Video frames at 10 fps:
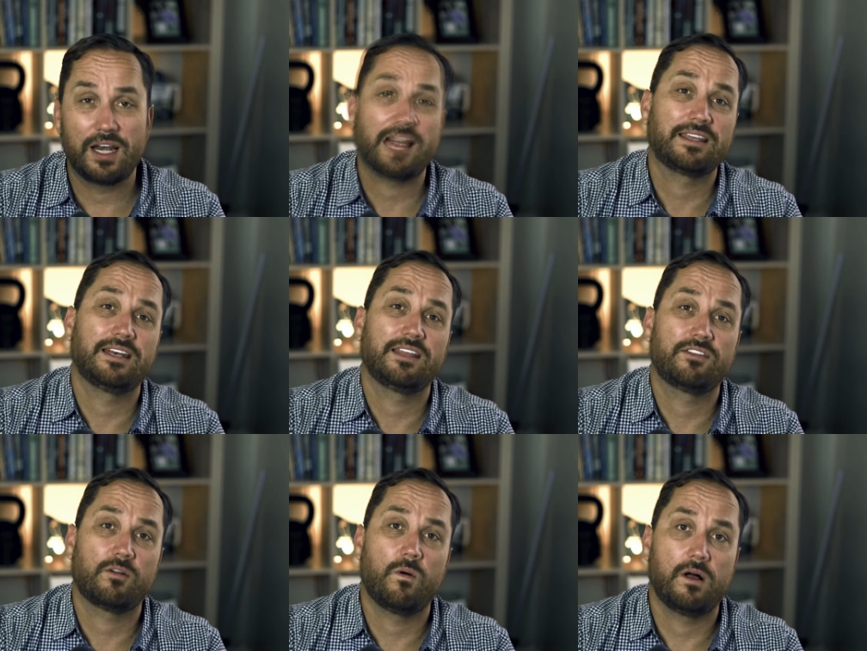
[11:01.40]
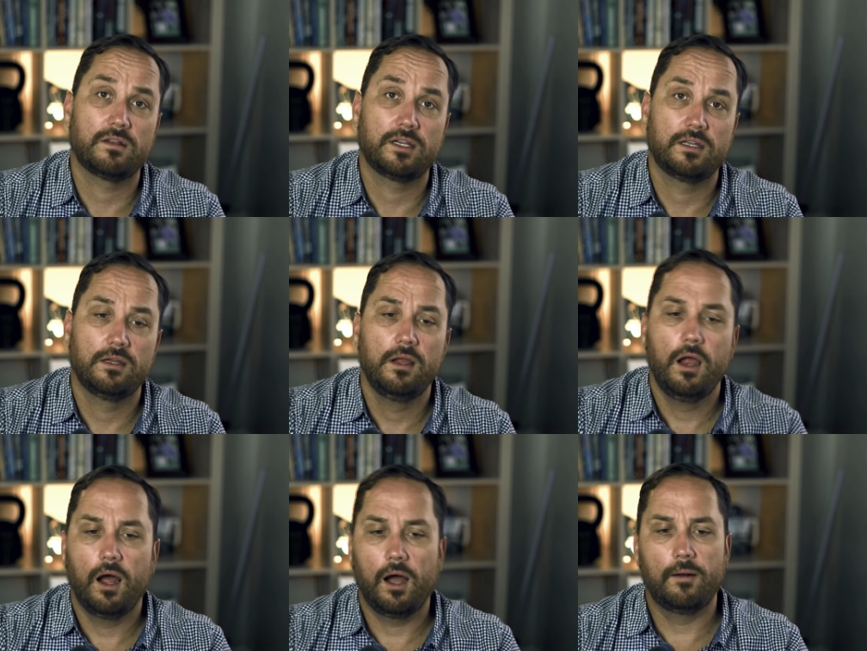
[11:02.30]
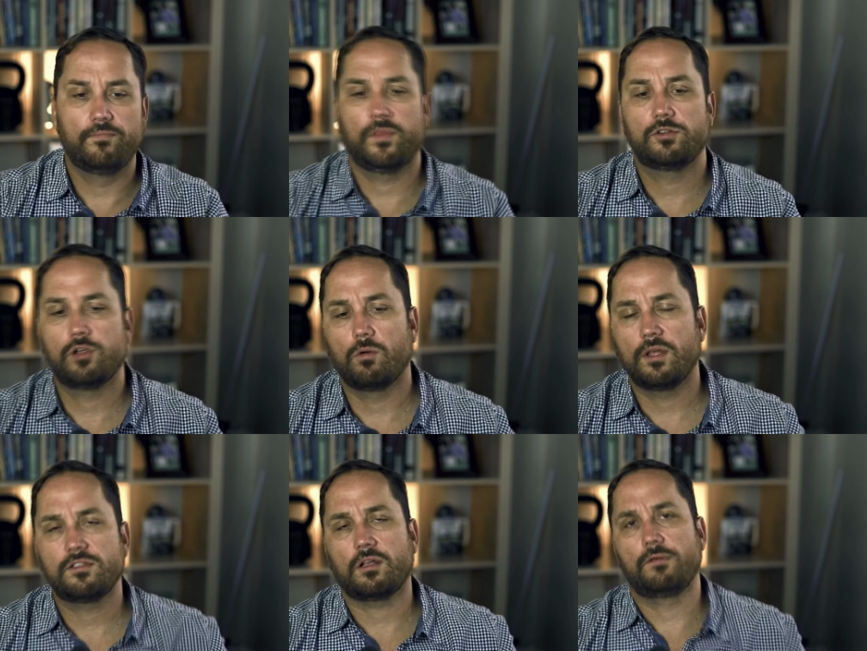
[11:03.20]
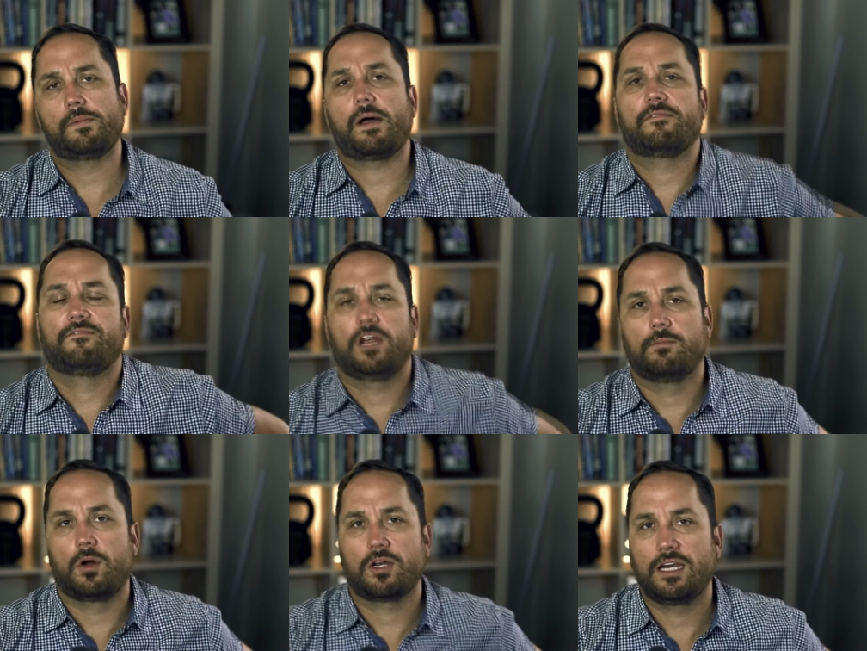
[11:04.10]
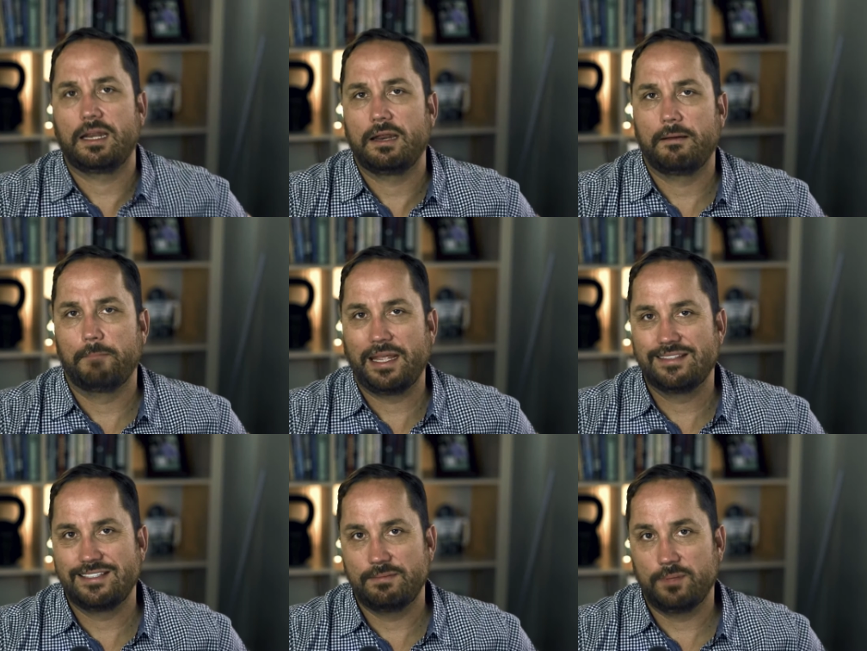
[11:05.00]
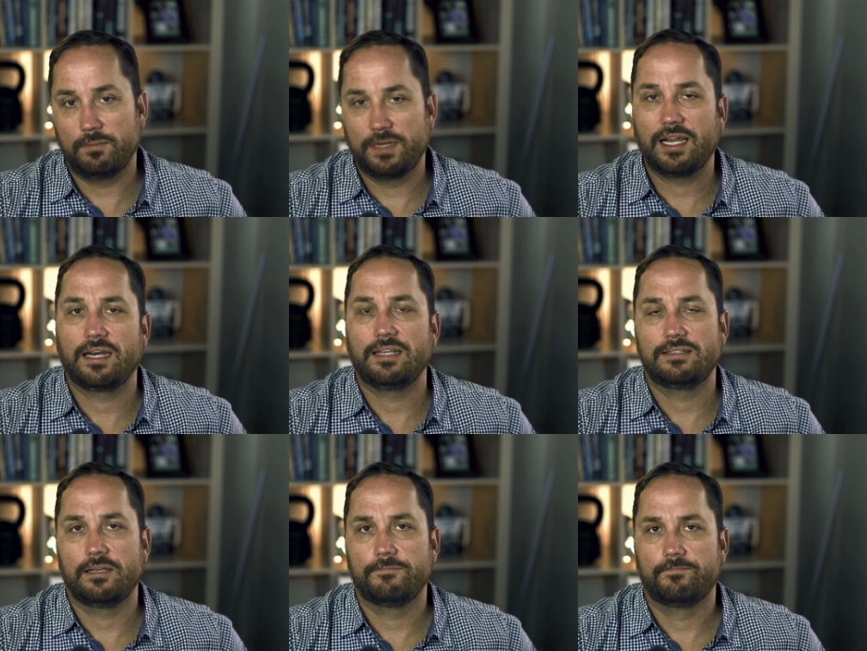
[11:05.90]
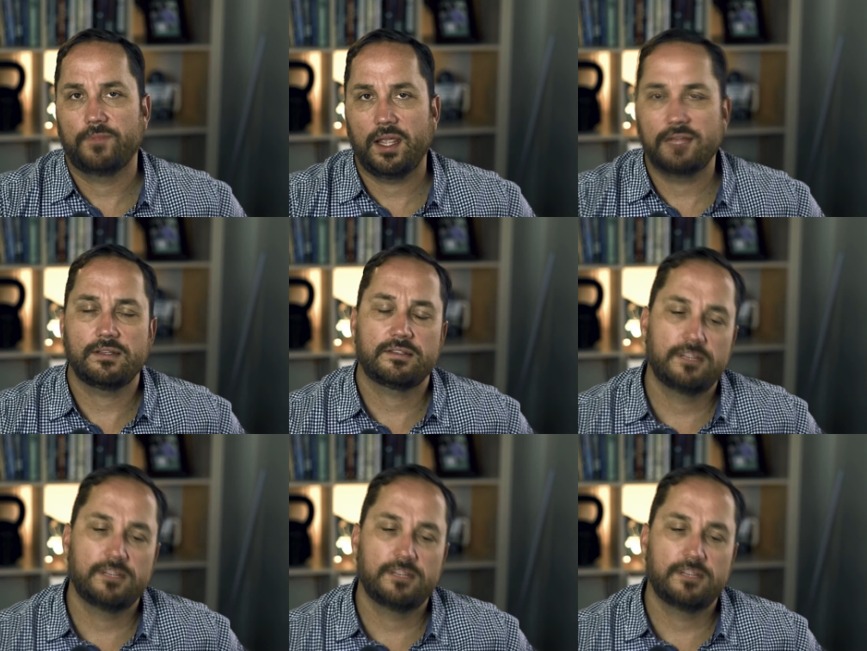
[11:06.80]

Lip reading: you're not gonna get the quality. So let's talk a little bit about video marketing made simple, but not easy. It's a